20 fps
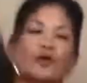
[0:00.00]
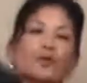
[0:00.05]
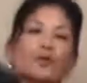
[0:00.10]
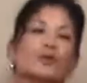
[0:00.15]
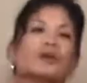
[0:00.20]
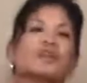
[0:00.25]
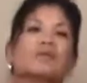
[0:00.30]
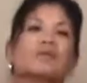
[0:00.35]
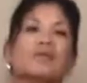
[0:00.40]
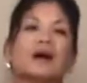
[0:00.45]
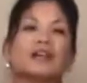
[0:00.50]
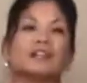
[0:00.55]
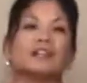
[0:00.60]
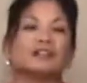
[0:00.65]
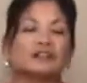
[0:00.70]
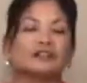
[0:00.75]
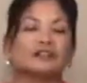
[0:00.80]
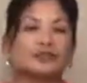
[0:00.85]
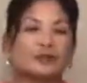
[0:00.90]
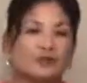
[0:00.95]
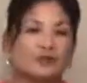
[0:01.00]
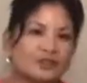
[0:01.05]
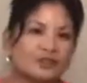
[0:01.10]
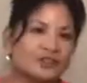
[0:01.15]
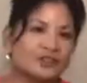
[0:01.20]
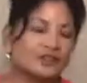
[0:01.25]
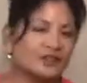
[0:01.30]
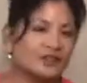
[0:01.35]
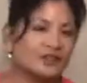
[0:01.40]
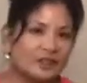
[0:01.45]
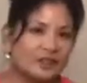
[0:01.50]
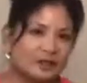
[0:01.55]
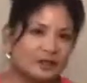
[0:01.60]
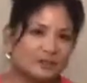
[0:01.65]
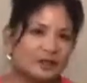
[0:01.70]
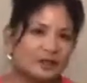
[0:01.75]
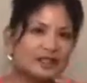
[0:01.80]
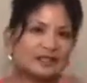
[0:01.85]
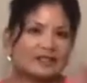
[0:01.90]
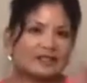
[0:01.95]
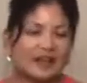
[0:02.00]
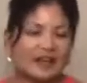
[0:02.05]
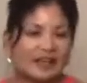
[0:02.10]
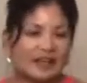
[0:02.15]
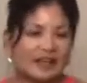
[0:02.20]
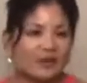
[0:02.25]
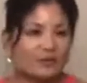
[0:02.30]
with my glutes, because I have